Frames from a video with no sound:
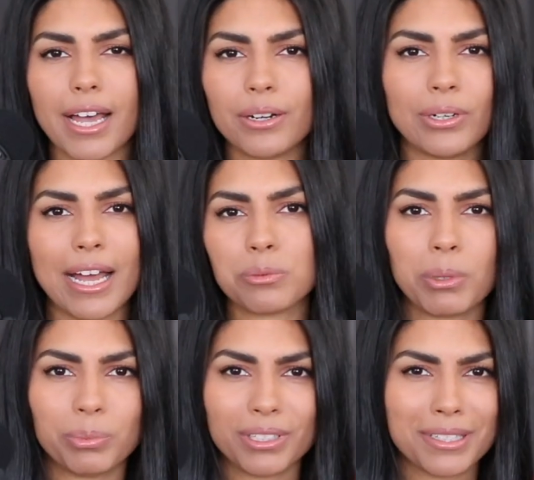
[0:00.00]
I don't ask
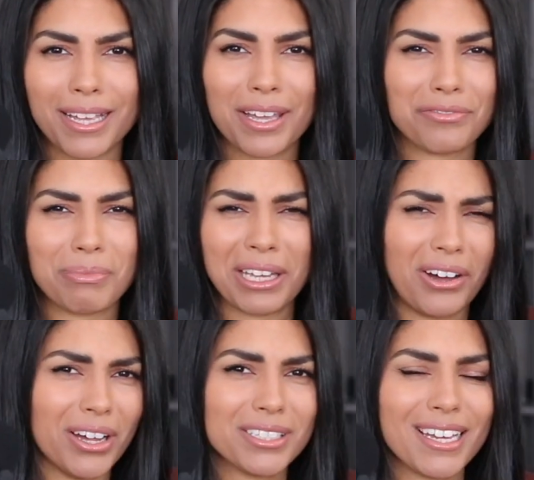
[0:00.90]
people to save my
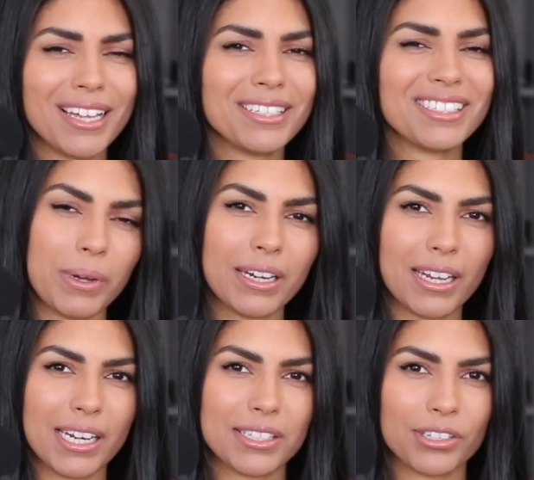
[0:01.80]
content, but
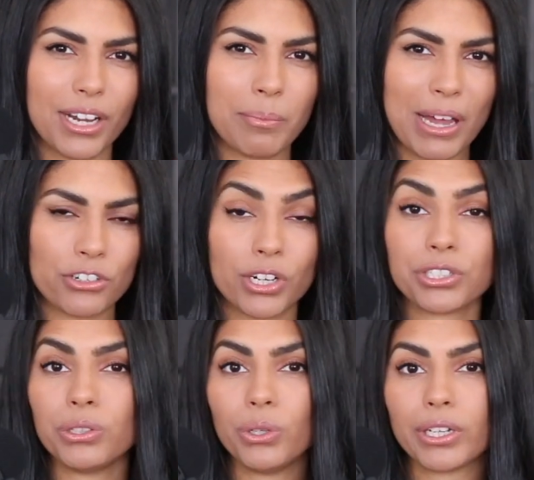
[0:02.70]
it is a great metric
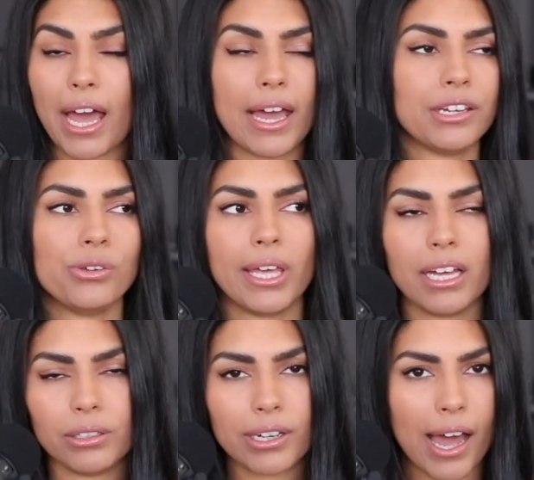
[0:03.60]
to look at. And you
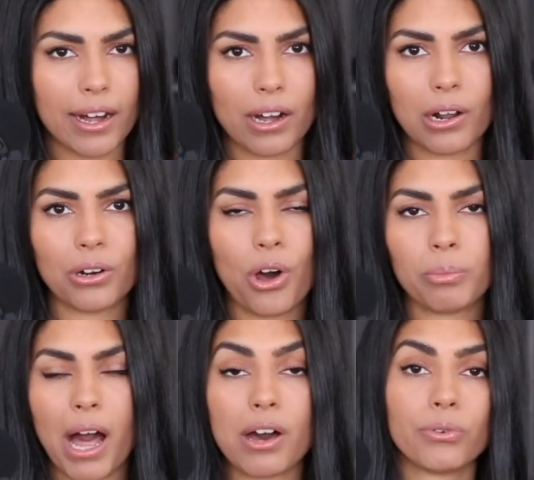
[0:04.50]
can't look at it on all
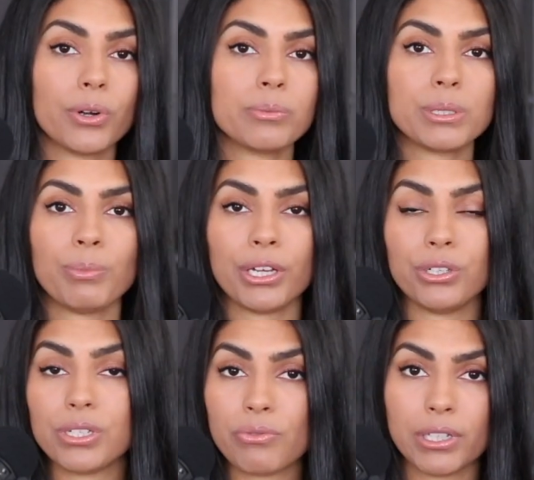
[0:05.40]
platforms, but
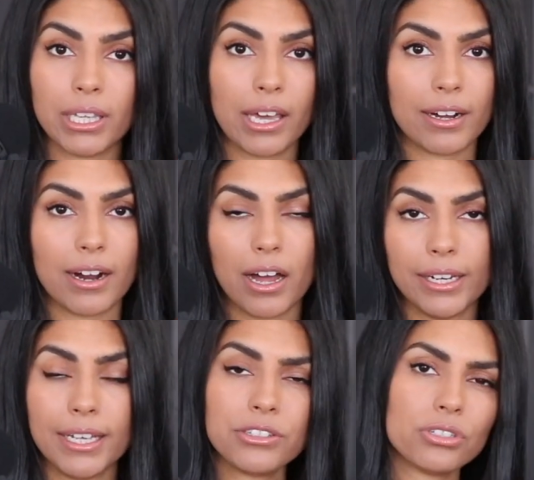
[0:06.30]
you definitely can
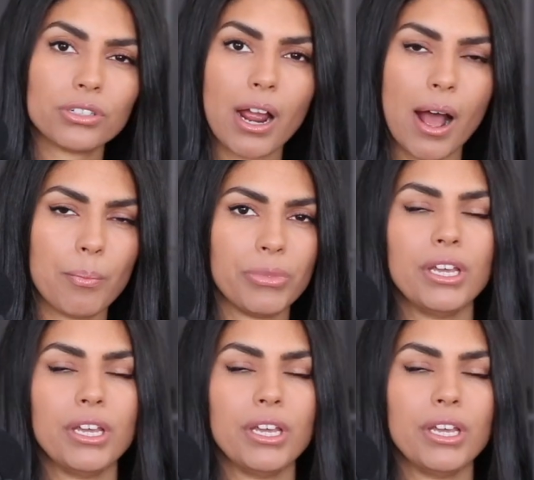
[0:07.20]
on Instagram.